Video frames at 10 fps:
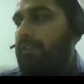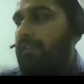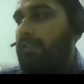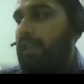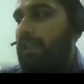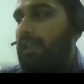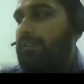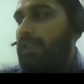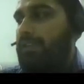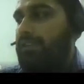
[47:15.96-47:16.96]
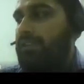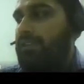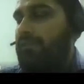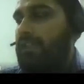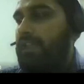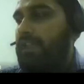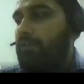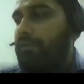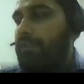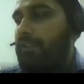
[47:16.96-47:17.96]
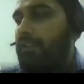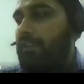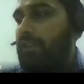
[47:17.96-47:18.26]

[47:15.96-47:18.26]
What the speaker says: is our instruction that we need to fetch,